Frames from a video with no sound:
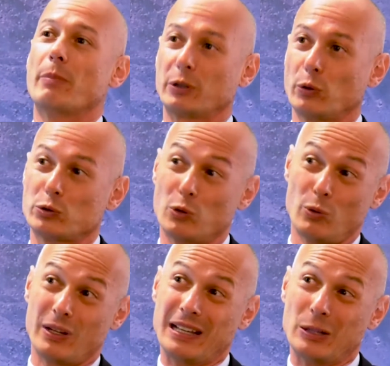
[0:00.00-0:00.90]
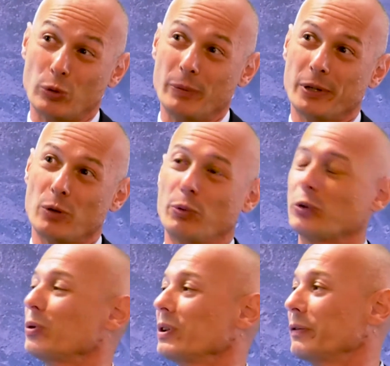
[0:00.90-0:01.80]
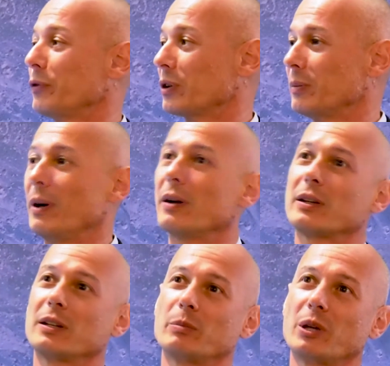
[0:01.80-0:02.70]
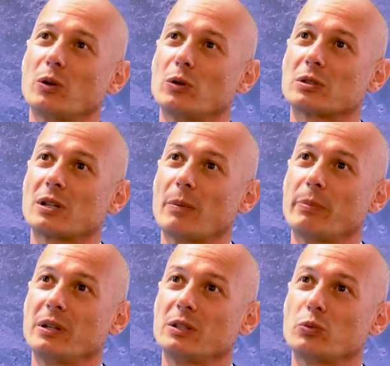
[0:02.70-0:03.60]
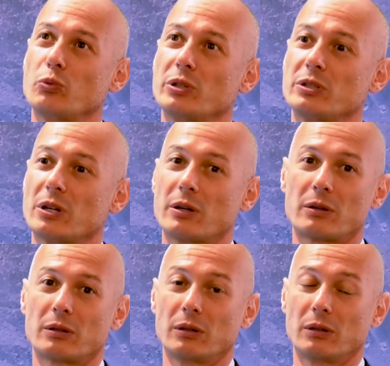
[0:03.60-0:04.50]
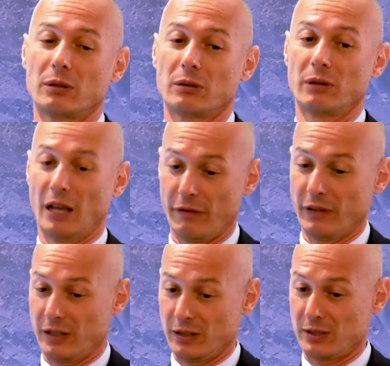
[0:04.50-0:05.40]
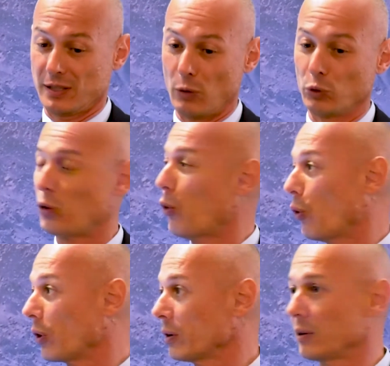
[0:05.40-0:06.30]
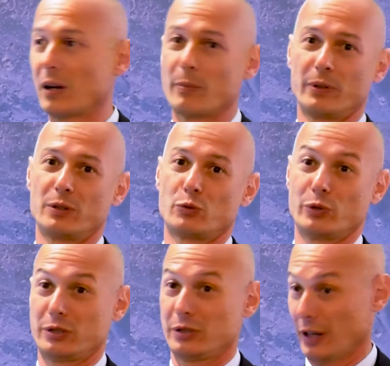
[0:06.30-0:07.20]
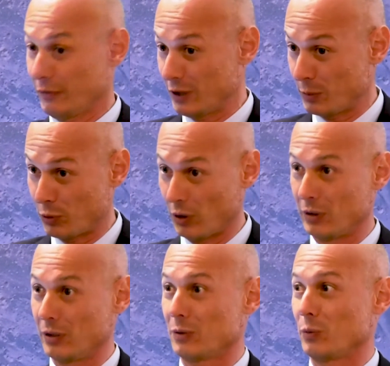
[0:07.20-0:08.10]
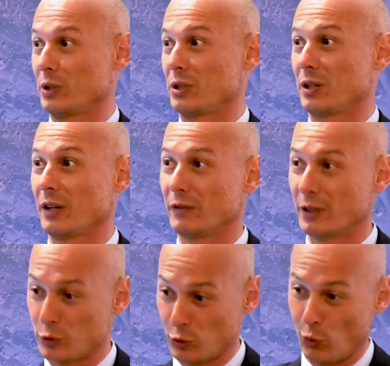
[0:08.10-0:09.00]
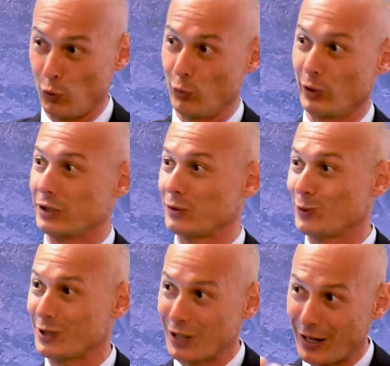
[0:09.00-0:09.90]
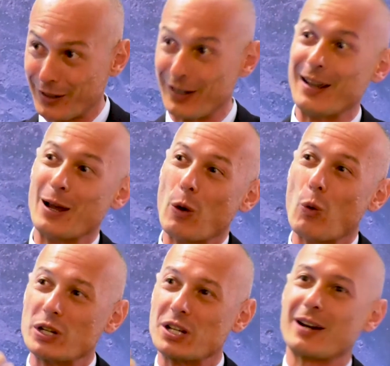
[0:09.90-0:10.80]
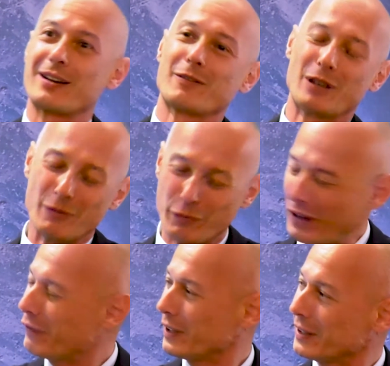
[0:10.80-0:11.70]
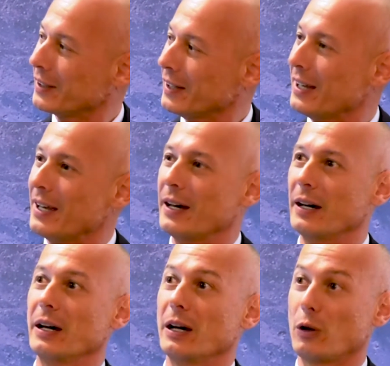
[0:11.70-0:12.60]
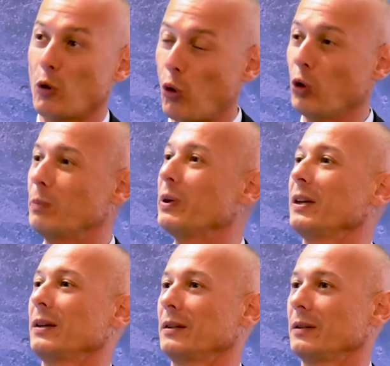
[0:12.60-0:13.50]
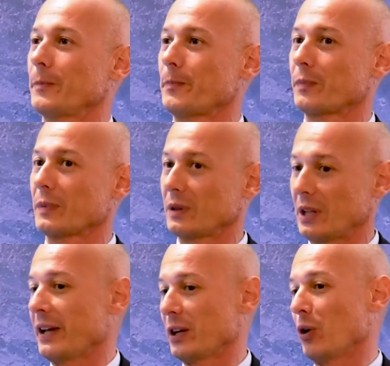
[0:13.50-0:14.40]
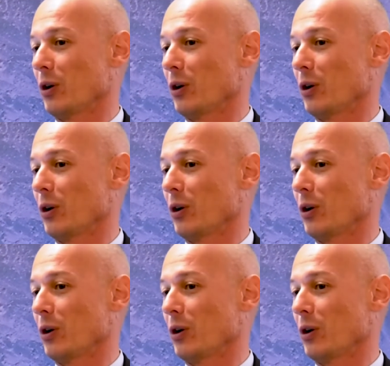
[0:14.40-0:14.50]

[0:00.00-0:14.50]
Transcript: But also, it will be an opportunity for the market, because companies which are having a sound core, companies which have their product, which have their soul, which are vivid, could be taken